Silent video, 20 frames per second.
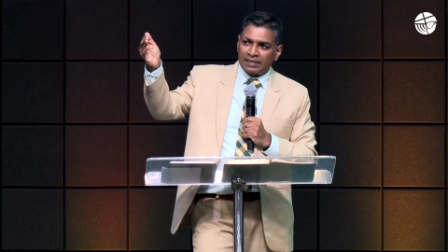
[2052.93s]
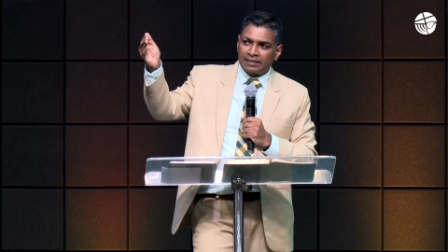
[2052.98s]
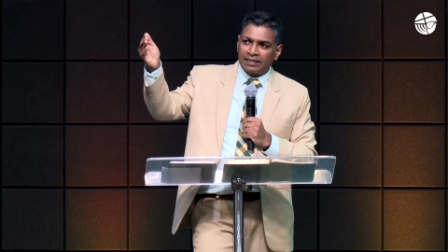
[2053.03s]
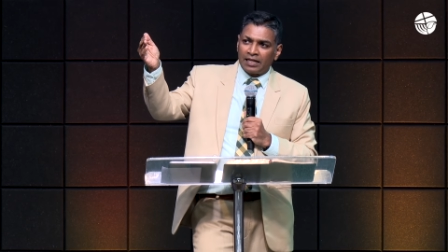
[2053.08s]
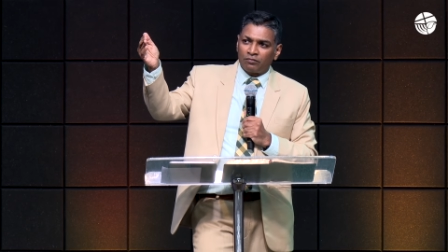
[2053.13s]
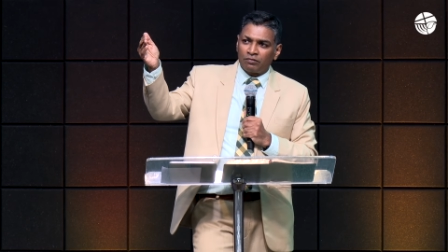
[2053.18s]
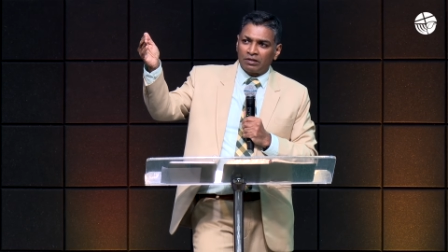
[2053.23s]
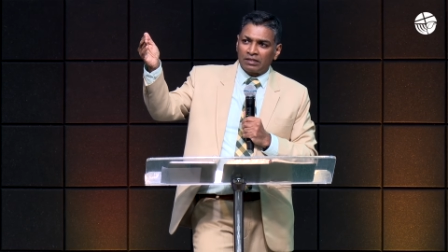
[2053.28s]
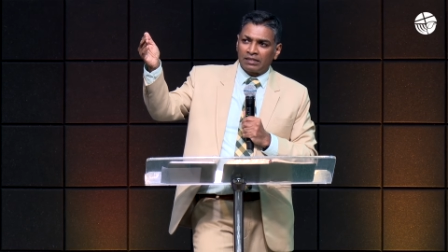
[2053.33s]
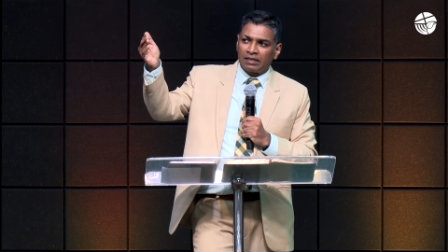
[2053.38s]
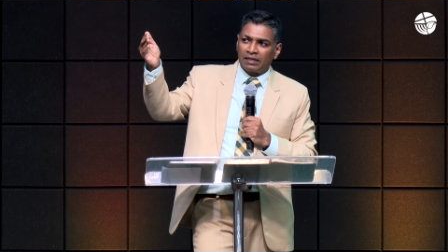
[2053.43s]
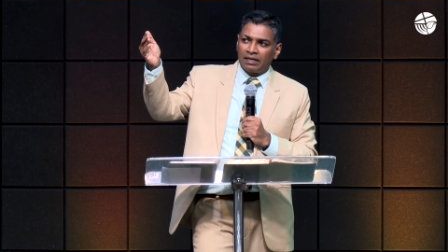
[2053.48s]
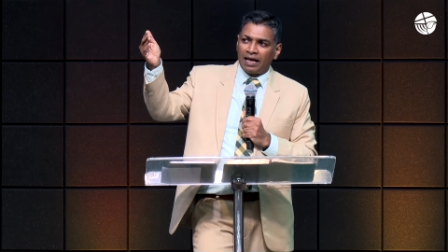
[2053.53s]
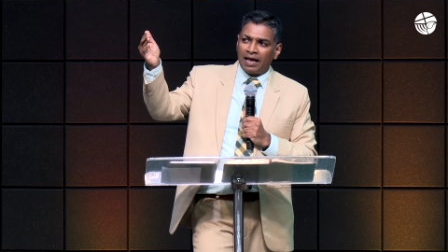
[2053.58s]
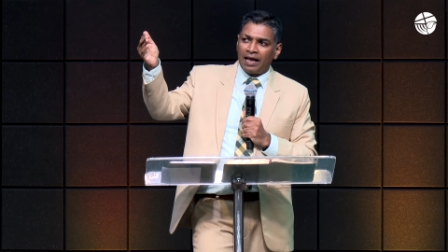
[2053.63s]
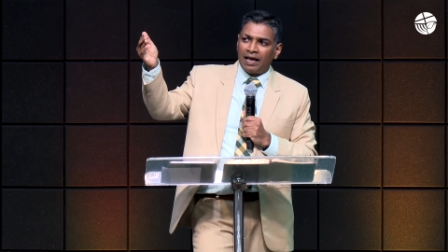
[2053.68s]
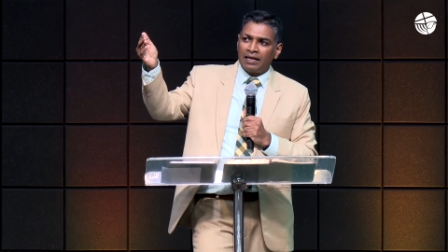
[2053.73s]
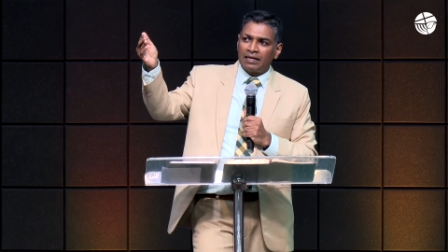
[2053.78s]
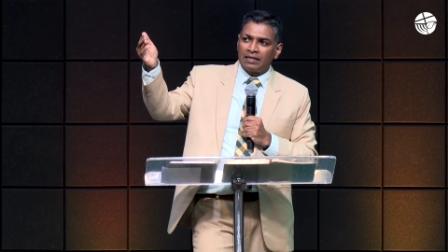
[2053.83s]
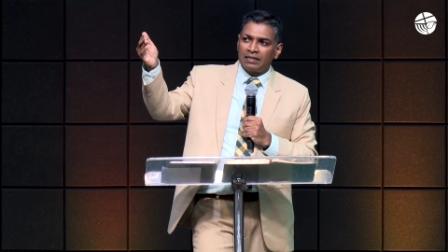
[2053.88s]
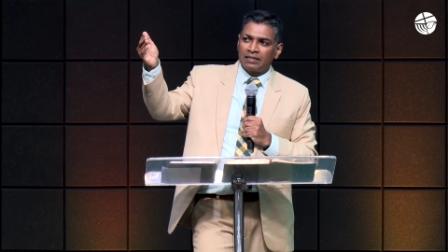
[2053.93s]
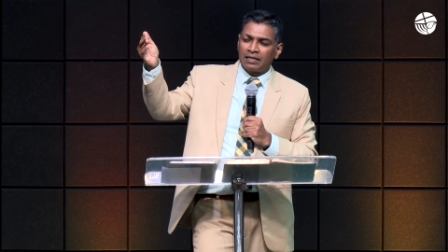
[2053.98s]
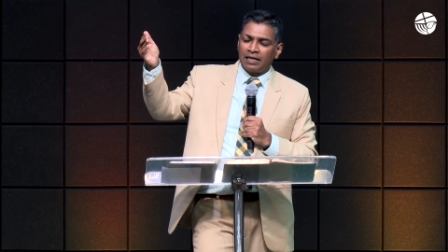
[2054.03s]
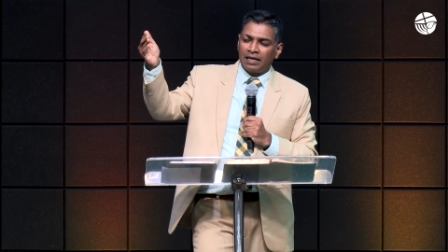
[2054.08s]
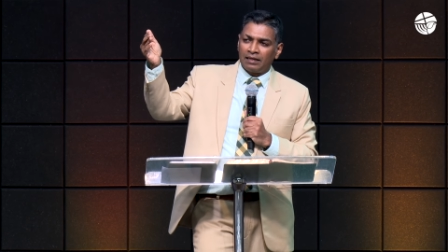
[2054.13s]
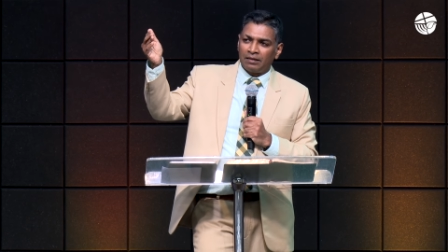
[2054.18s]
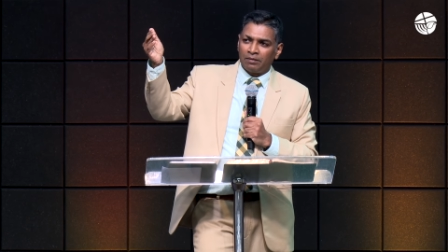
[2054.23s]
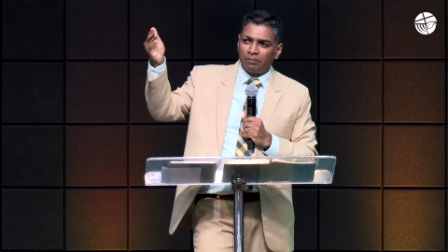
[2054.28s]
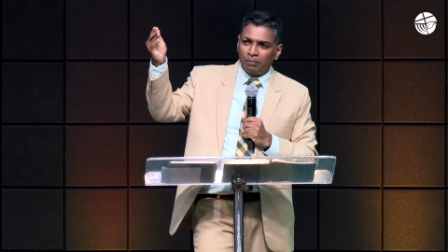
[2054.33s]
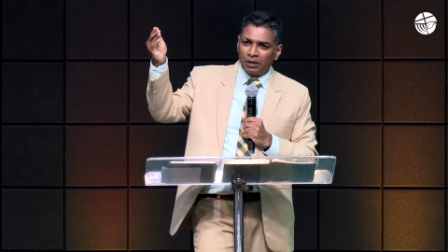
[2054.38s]
that was a land
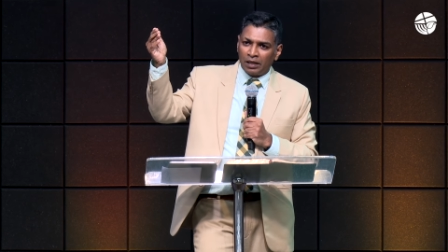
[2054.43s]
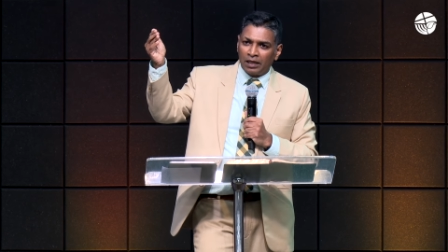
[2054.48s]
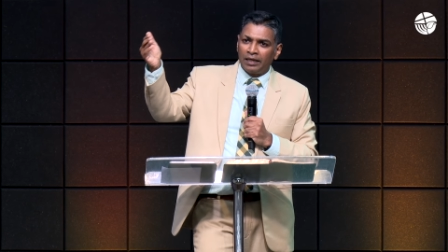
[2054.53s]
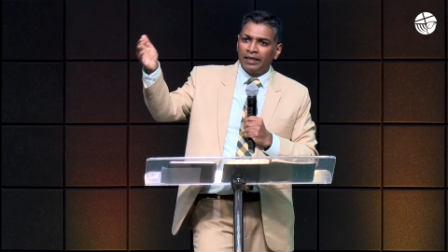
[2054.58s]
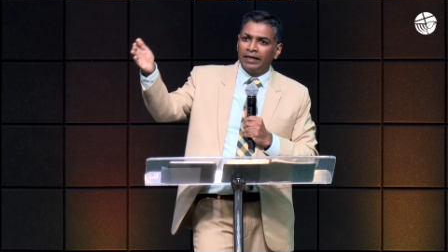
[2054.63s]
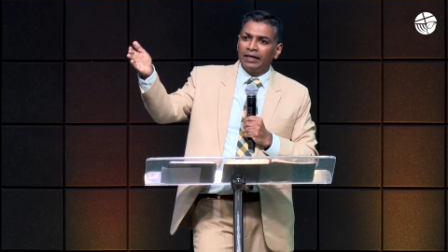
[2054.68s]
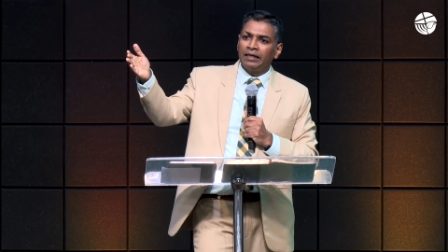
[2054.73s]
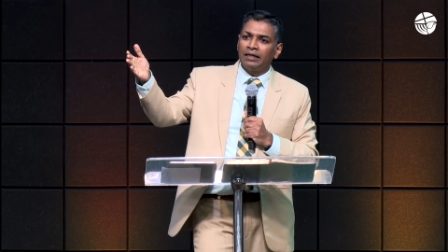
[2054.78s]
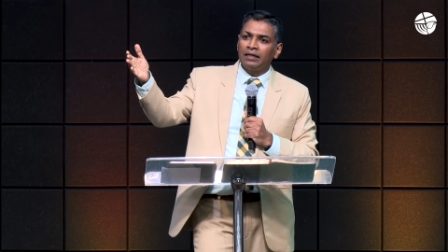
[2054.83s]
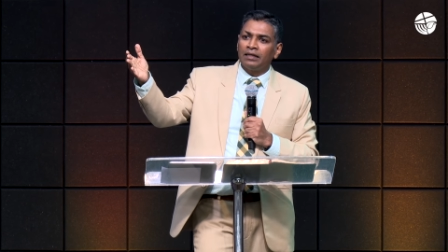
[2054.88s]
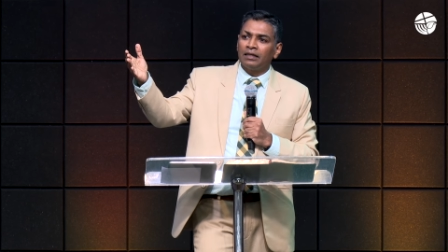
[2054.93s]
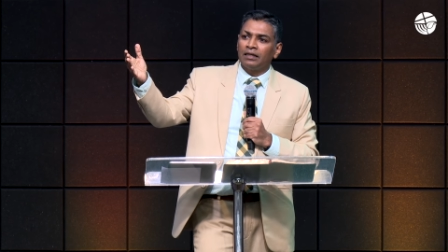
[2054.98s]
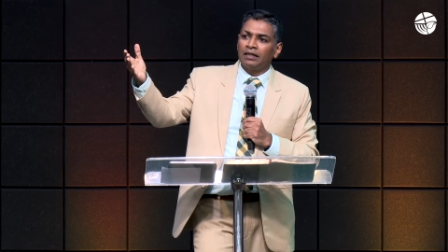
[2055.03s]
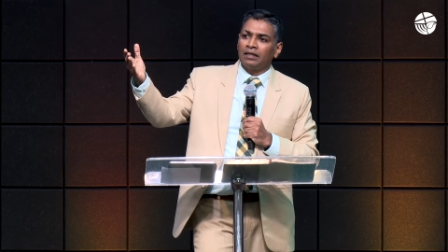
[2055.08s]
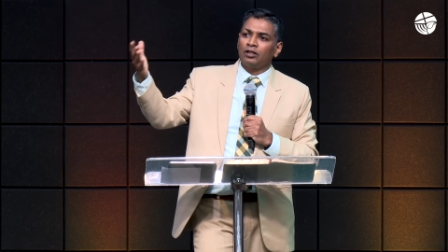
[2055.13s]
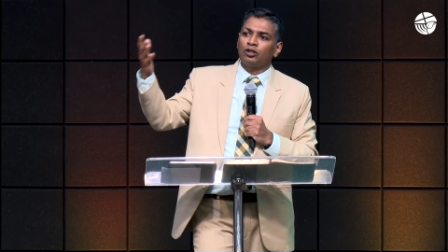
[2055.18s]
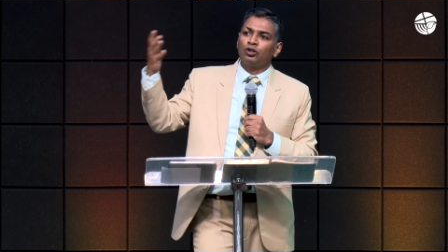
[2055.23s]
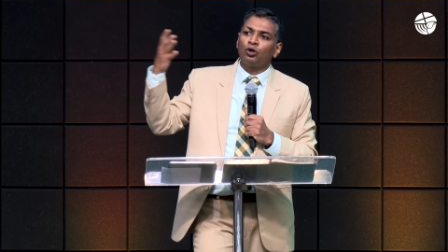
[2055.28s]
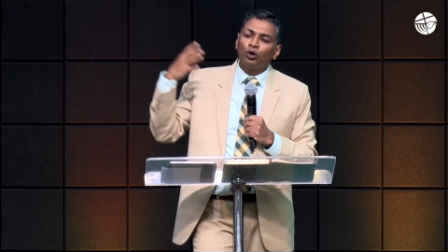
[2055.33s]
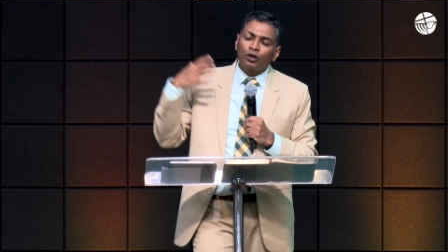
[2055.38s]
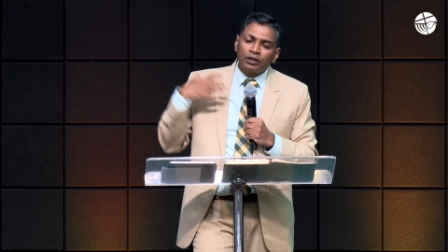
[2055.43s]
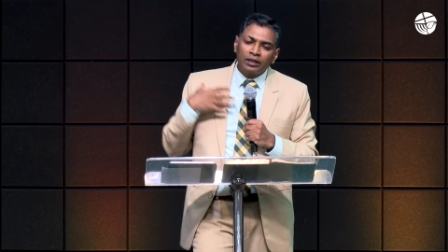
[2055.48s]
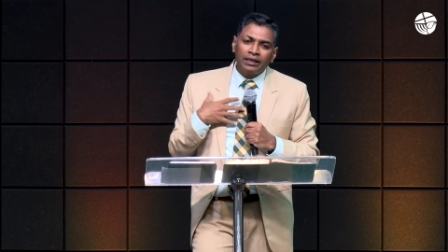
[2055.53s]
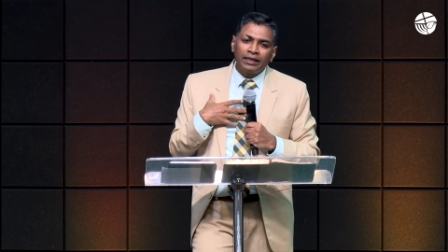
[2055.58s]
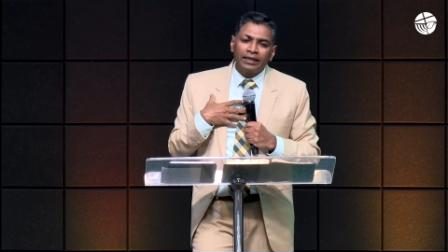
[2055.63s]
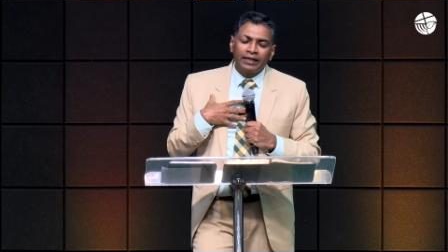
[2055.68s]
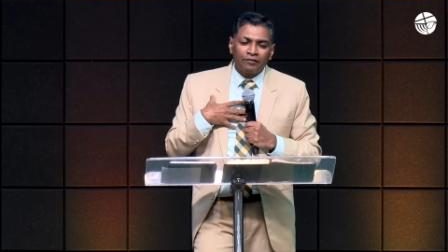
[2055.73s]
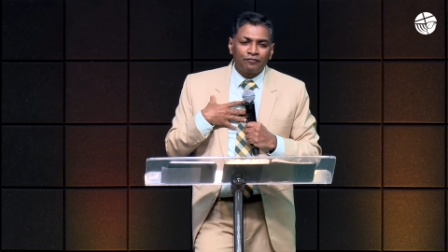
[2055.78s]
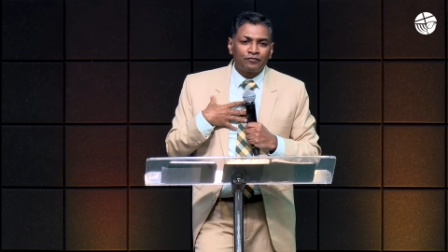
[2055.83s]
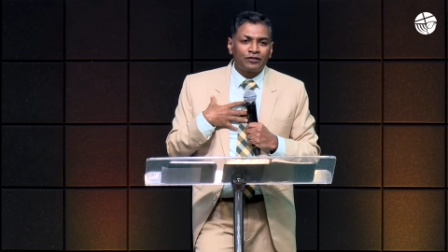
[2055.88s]
and a building totally
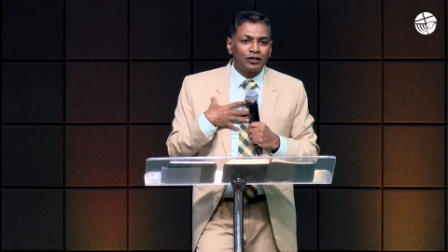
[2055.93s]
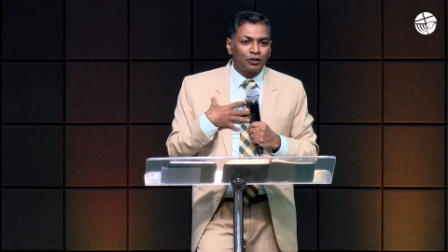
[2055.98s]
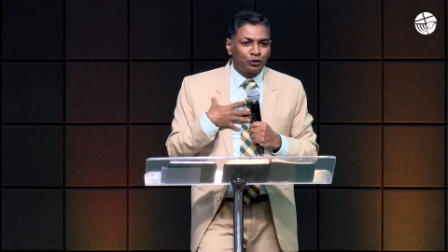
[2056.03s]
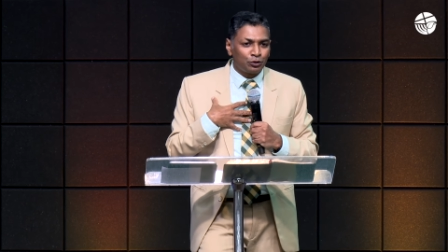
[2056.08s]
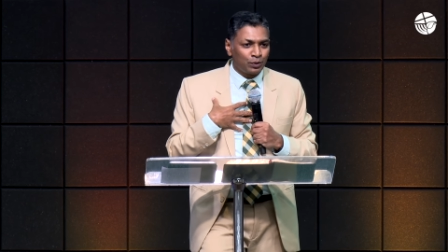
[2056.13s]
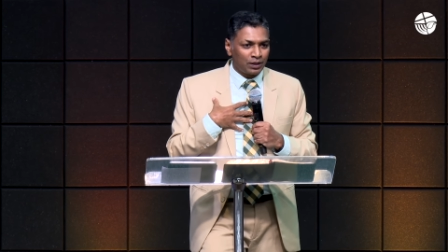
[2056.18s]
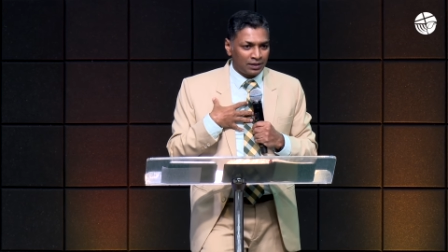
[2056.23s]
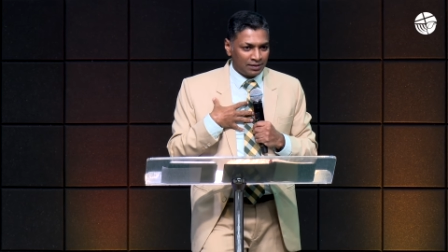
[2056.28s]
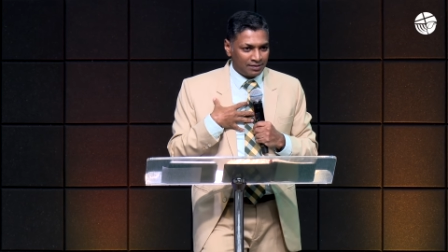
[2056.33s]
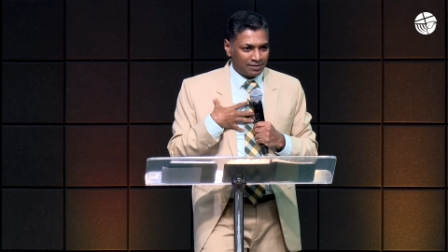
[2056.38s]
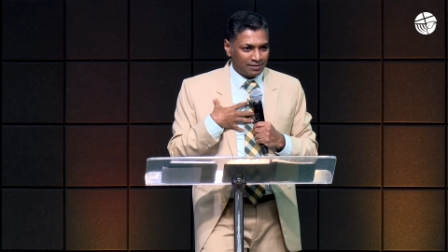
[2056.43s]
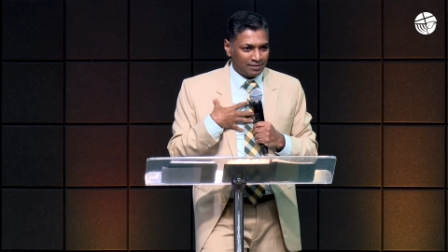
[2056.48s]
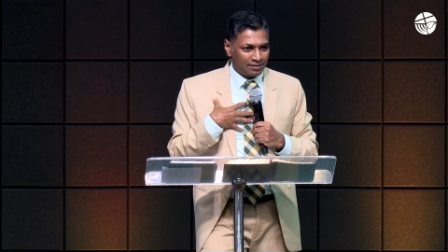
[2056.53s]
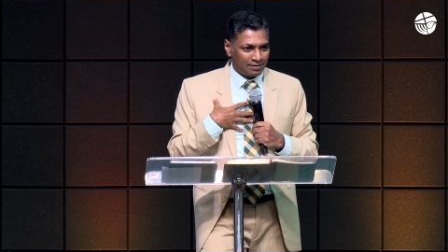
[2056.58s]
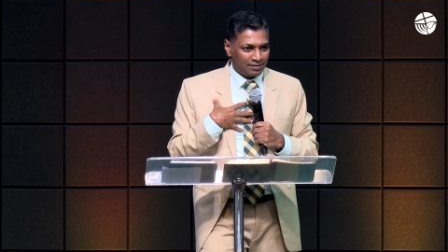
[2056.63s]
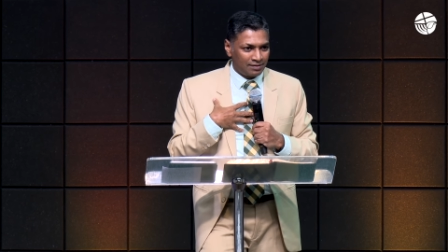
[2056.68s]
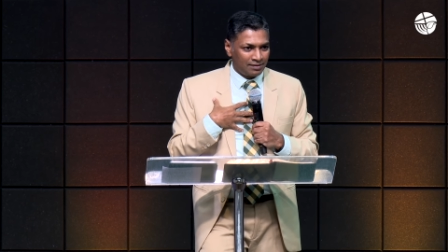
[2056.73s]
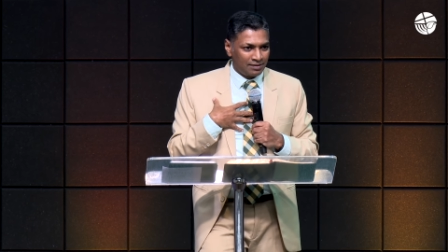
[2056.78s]
gifted to us.